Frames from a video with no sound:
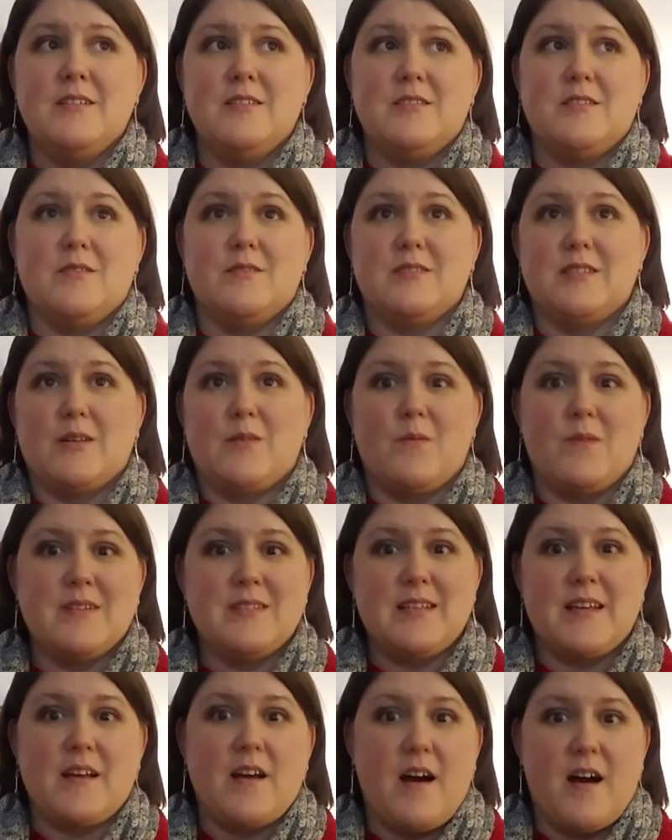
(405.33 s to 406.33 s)
So it's like once
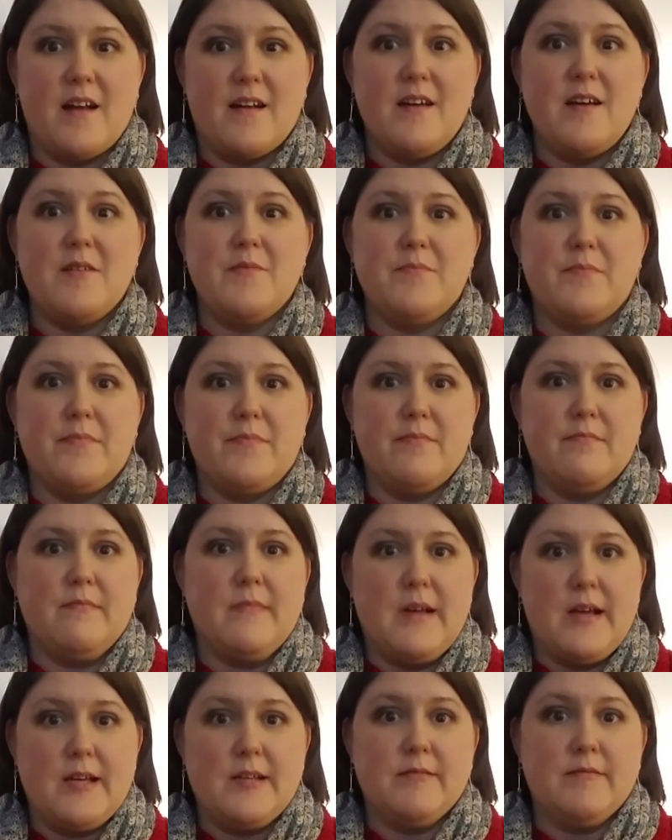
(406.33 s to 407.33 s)
I caught up,
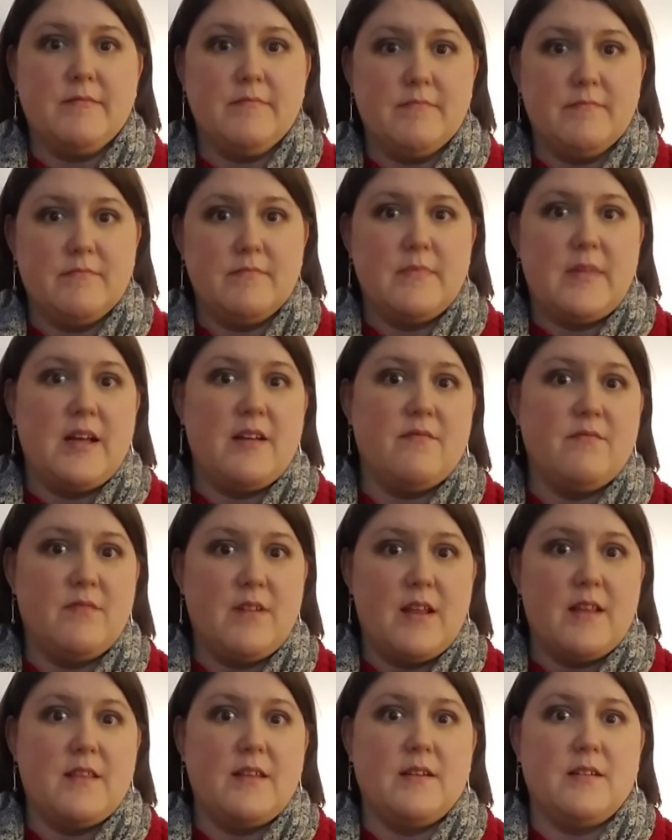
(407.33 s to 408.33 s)
I have
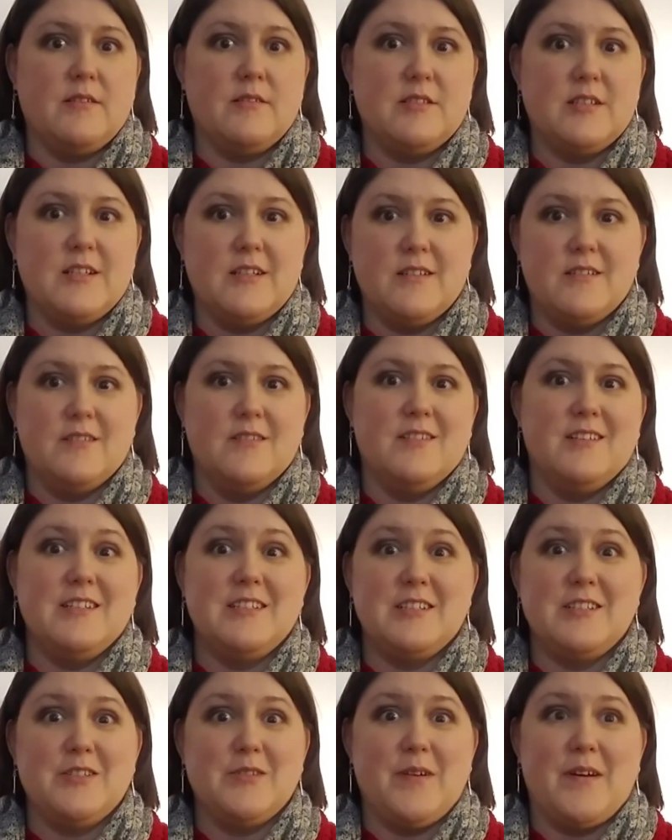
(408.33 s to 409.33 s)
nothing to
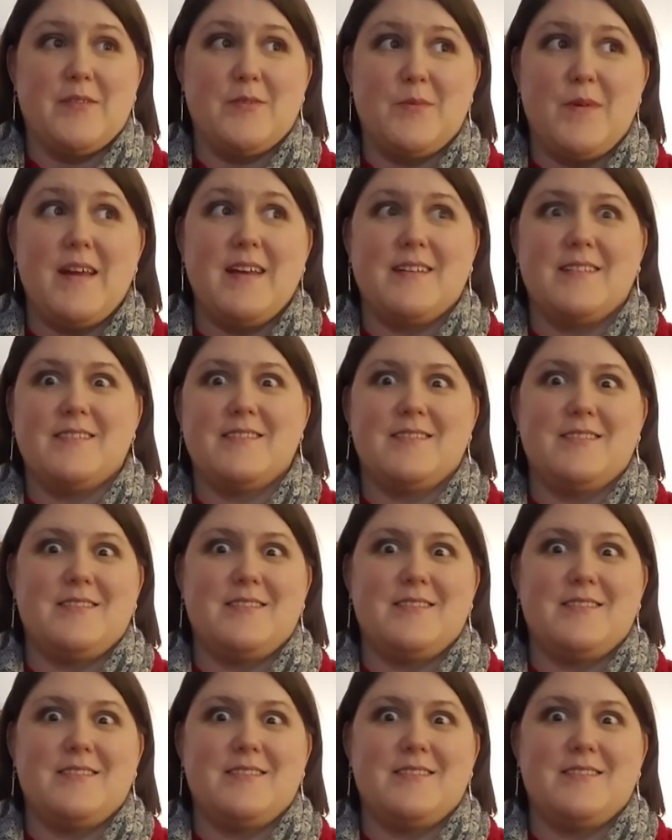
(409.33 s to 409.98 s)
listen to. I have to wait.